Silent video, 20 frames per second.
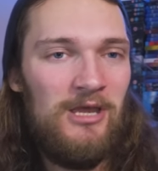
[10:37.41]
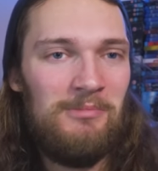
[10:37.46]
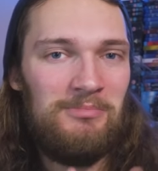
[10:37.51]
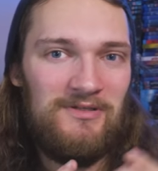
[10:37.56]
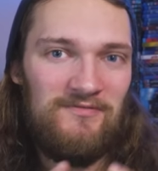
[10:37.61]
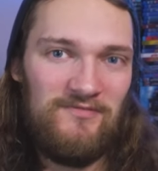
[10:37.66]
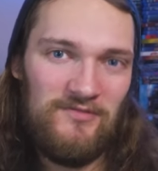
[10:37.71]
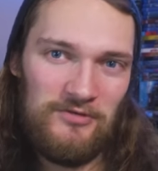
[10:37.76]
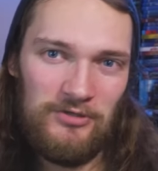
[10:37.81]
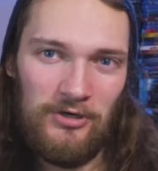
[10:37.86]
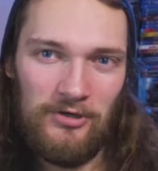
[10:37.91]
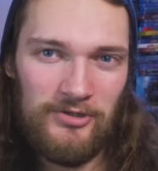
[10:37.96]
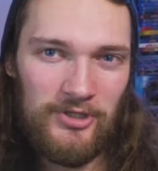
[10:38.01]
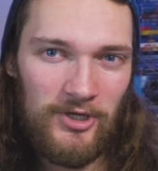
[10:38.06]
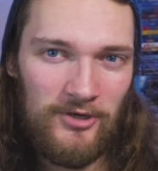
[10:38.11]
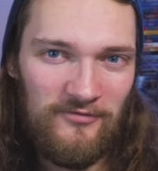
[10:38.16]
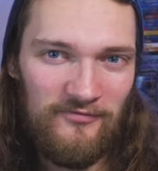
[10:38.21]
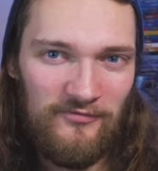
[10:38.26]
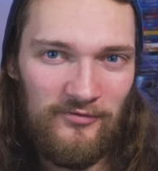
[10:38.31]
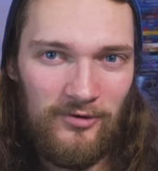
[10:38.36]
But if you've got
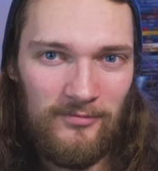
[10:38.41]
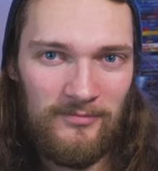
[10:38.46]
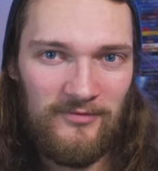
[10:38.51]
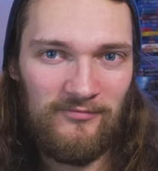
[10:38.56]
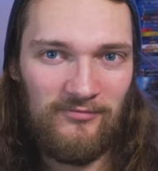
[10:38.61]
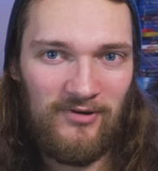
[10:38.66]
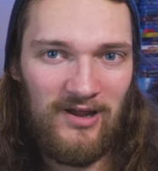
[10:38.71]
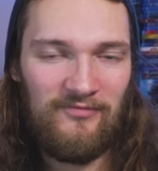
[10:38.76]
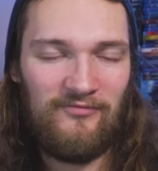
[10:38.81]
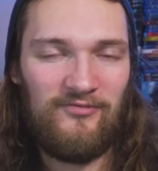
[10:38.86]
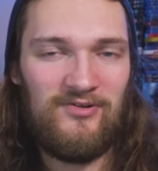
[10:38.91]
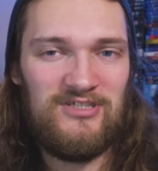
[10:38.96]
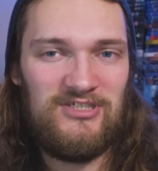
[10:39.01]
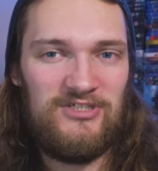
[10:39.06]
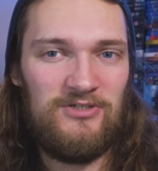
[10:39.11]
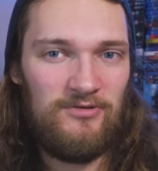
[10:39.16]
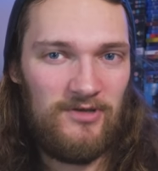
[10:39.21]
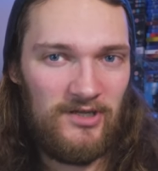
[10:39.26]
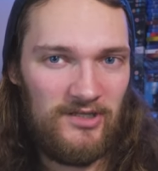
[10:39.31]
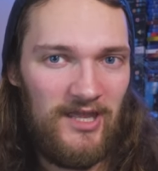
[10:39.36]
no form of
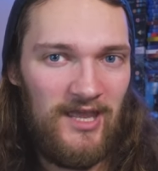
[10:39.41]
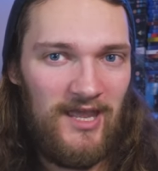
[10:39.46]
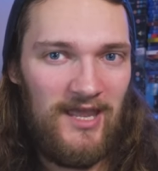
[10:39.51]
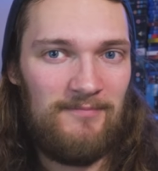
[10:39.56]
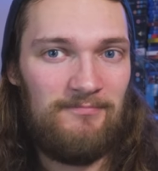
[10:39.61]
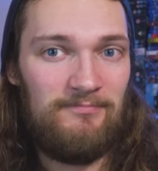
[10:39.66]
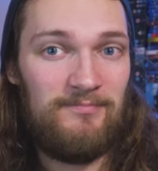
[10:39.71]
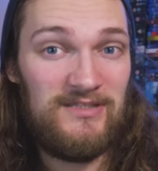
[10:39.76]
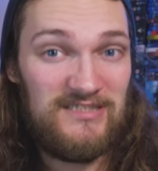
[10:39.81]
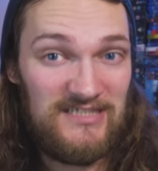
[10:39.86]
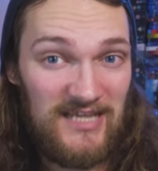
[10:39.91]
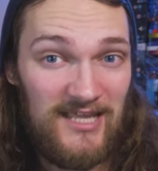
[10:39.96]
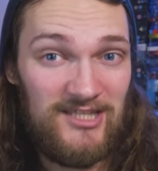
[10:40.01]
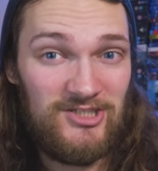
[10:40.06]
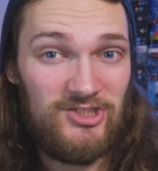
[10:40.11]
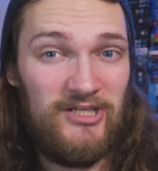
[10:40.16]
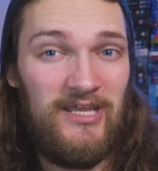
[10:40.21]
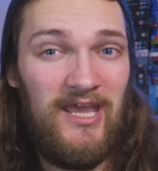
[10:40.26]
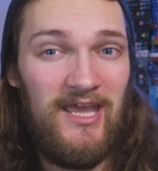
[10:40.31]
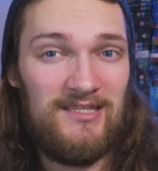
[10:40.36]
reference, you're going to
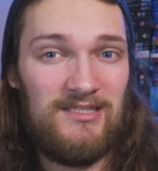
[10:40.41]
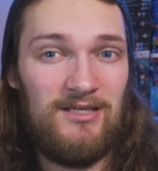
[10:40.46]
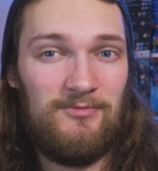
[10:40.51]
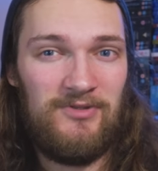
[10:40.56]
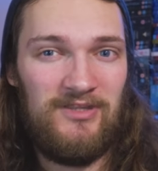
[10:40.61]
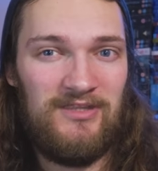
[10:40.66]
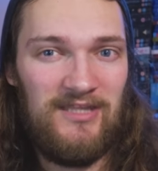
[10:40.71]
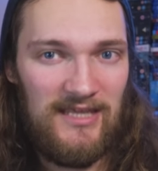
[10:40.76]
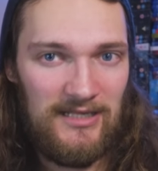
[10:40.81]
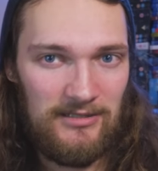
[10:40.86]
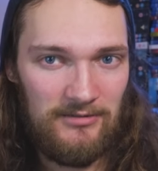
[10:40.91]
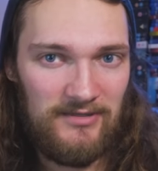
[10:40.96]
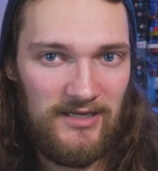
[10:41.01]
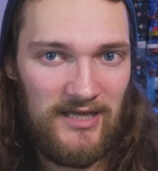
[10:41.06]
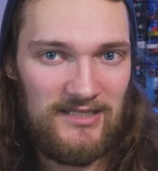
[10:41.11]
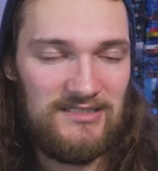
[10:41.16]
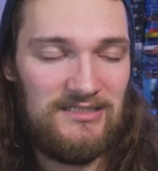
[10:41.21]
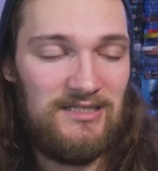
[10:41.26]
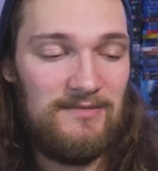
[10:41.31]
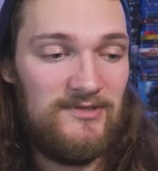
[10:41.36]
potentially end up with an
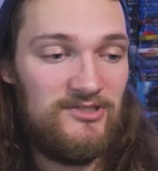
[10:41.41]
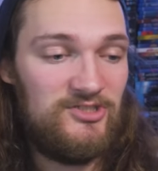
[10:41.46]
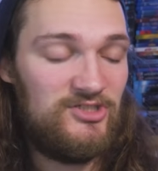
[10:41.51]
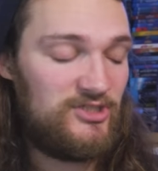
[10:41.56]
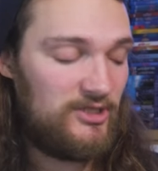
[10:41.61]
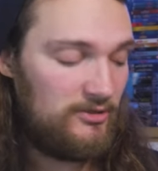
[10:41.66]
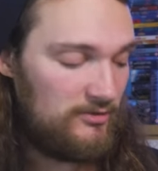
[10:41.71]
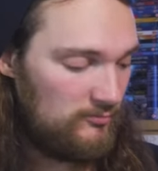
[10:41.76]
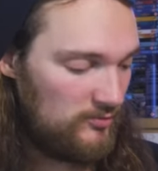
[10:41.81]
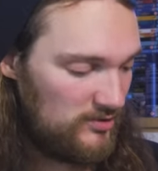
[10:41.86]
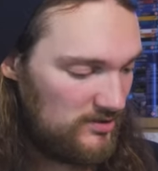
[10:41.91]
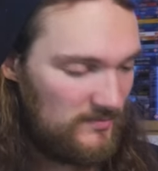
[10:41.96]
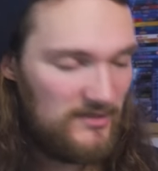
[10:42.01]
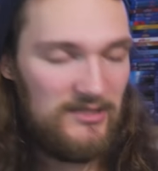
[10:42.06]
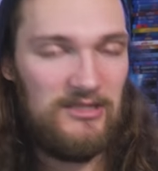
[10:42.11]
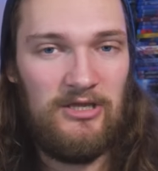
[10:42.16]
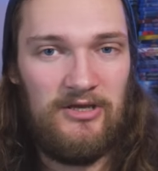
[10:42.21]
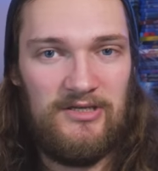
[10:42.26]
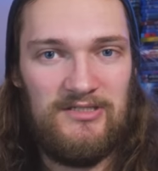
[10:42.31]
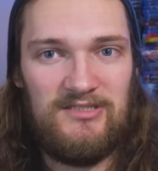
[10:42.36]
elongated image. So it would have
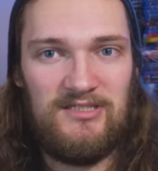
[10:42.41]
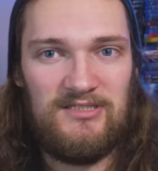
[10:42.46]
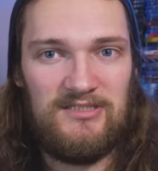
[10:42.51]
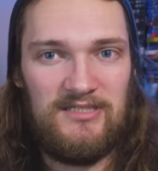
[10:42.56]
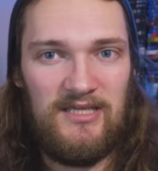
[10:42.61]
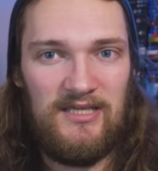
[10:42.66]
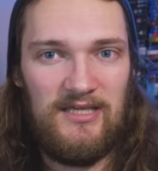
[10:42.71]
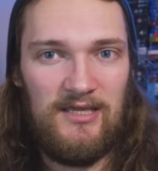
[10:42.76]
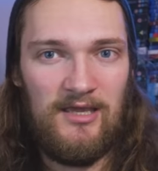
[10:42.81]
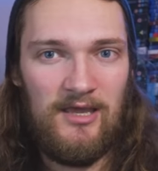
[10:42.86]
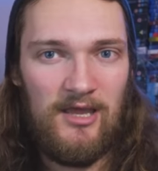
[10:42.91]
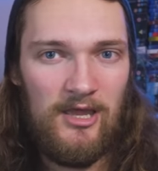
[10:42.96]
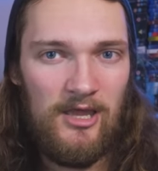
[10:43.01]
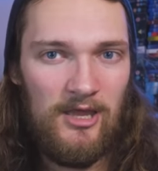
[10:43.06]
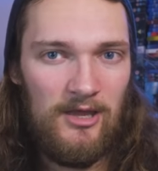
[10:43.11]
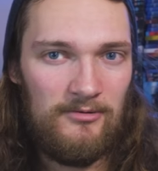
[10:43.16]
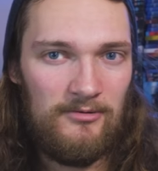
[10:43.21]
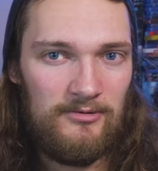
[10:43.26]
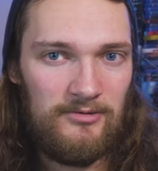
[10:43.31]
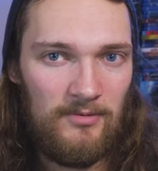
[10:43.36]
been nice to see
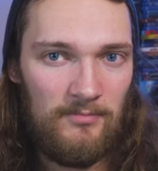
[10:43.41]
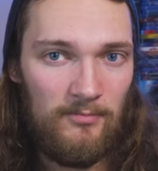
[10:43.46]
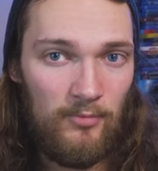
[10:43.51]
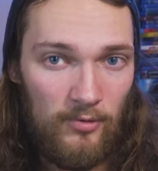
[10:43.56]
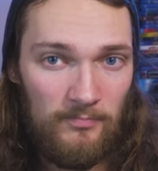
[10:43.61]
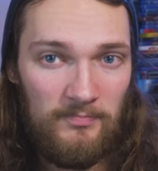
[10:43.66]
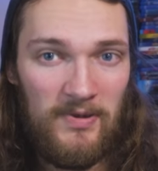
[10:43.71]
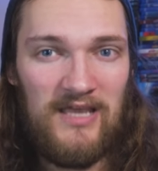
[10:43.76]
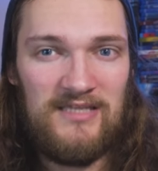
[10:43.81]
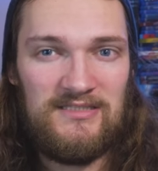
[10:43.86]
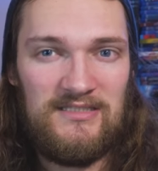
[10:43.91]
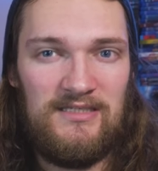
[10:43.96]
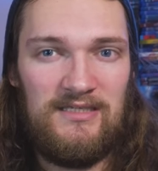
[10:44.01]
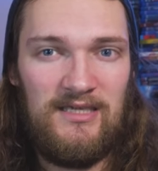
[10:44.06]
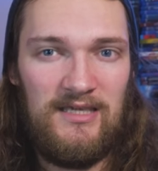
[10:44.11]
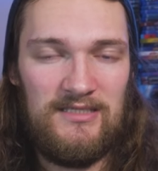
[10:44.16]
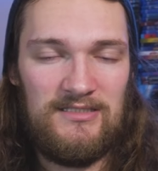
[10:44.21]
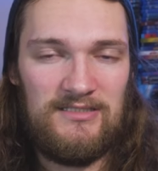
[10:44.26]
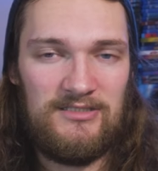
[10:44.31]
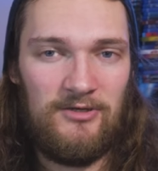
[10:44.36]
the more basic
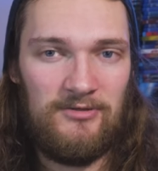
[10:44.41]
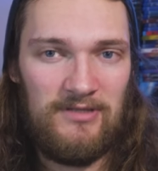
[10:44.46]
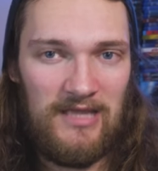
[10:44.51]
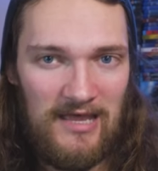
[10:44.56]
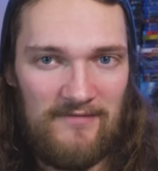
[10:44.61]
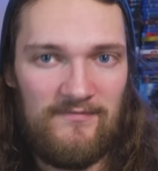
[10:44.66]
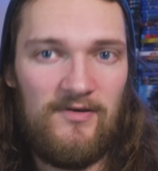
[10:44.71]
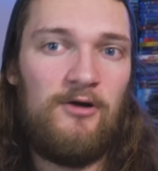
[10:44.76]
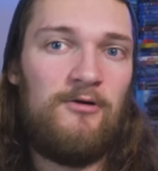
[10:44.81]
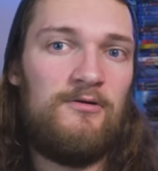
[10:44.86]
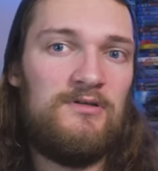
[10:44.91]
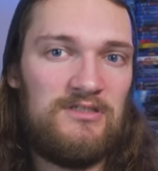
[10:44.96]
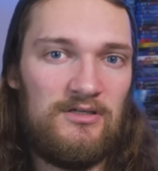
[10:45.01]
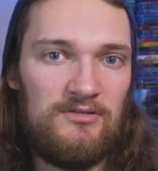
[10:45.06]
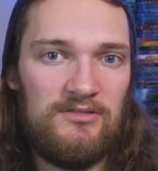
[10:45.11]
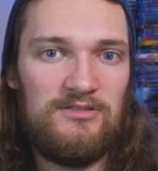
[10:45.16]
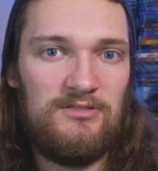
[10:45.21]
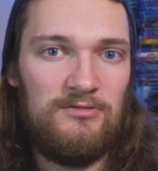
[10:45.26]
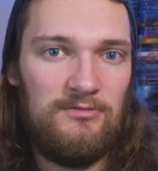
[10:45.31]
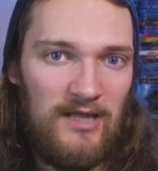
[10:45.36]
keystone have
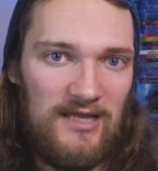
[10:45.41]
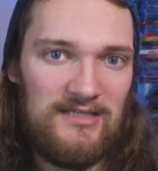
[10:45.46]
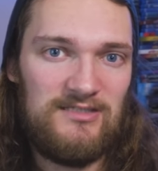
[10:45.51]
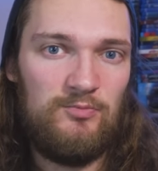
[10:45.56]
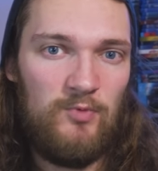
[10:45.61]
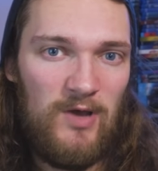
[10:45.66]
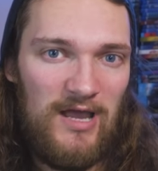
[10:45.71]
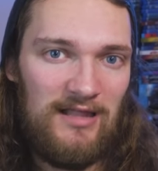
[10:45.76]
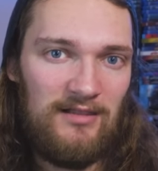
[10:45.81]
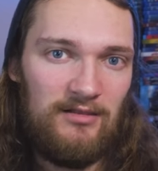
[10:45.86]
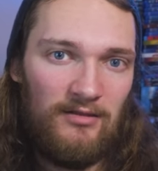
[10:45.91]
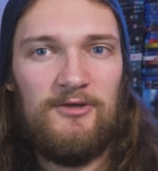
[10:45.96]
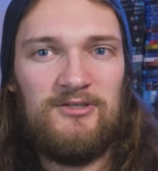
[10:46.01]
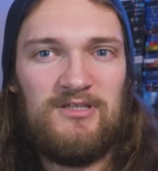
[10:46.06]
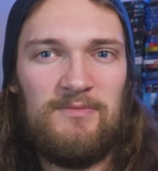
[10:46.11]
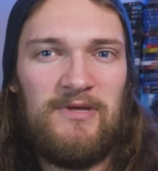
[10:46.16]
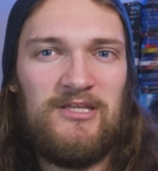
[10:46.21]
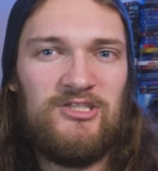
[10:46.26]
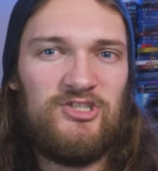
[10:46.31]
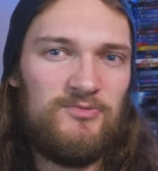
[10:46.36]
horizontal as well.
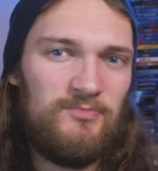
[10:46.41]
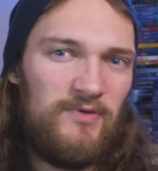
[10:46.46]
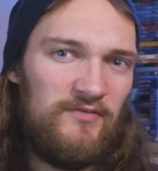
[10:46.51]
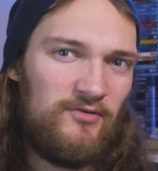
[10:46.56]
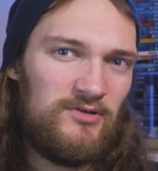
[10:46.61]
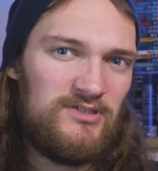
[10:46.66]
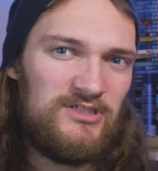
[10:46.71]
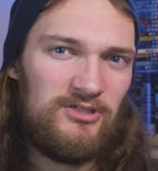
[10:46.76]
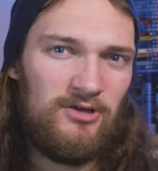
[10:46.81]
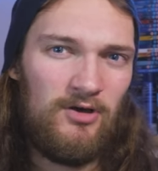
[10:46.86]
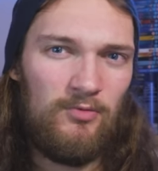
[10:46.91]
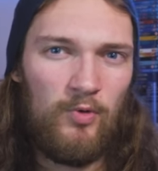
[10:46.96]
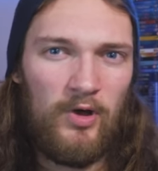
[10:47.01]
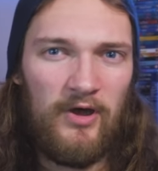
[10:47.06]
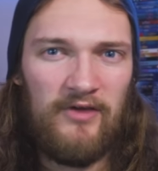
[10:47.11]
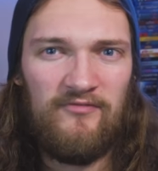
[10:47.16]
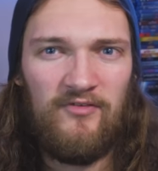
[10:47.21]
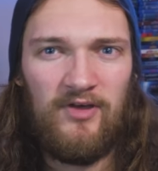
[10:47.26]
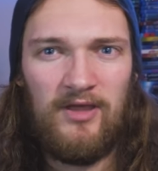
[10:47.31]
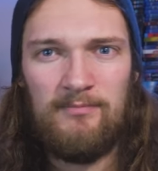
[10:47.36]
As I mentioned, we've also got
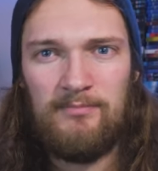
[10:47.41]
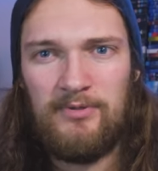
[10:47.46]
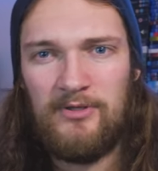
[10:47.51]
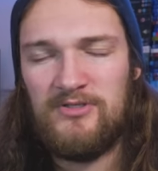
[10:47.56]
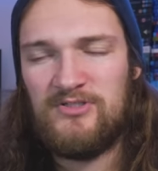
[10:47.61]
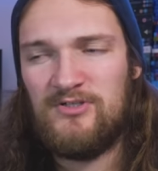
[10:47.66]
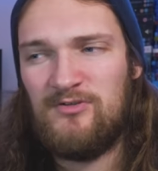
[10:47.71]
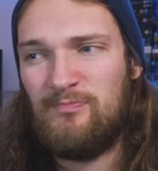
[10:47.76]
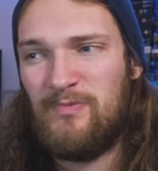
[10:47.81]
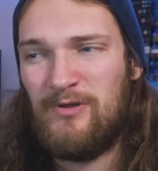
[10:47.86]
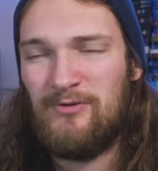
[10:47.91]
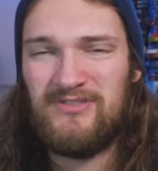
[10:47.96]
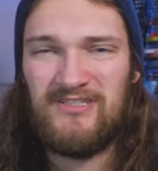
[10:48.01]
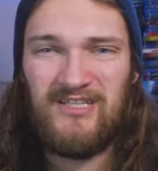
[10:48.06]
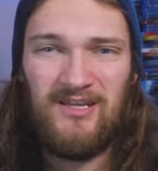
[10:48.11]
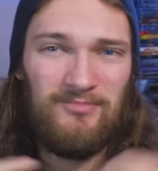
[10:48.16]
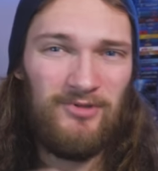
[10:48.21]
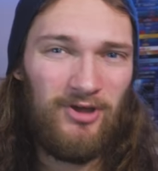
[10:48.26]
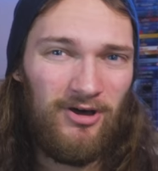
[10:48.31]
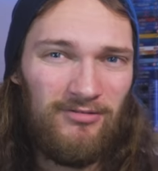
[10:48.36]
Wi-Fi and Bluetooth built
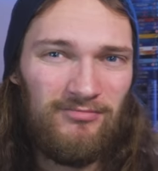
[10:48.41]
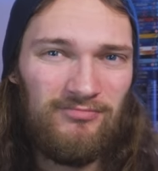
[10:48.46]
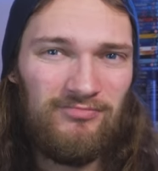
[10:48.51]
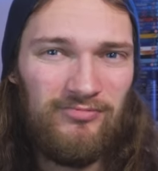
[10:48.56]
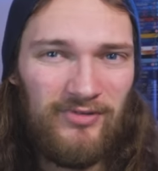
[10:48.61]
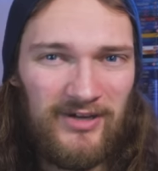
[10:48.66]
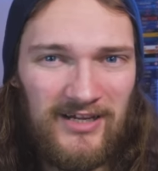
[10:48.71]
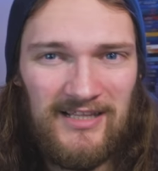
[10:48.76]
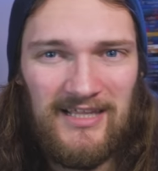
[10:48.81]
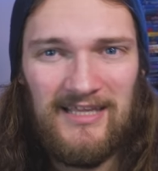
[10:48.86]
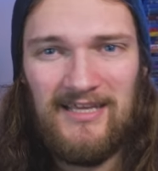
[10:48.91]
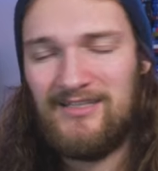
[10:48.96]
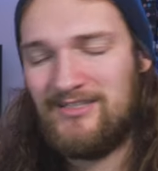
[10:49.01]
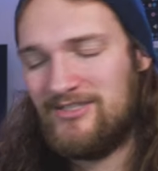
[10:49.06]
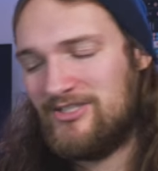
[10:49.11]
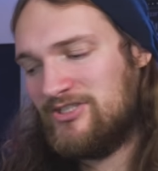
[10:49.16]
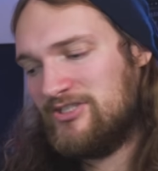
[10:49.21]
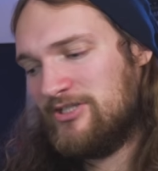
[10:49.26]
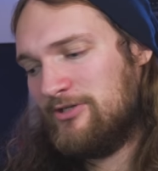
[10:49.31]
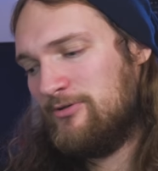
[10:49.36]
in. I'm not really going
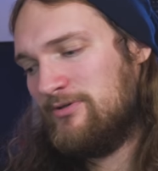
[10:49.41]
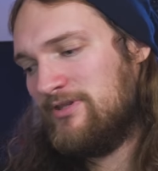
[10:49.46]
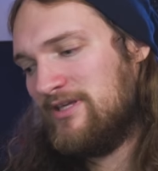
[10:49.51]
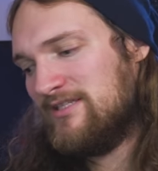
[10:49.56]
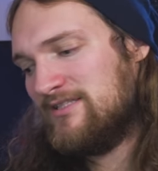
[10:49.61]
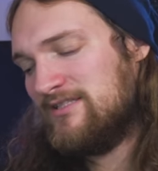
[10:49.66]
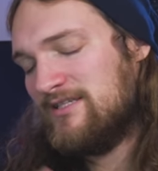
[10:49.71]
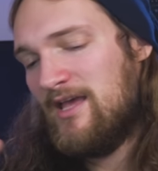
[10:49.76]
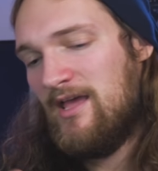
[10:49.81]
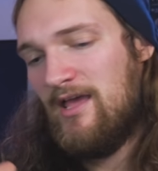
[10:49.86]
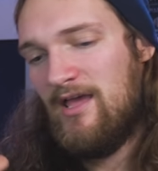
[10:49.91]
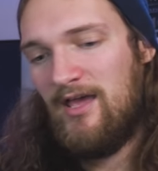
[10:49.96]
to show this.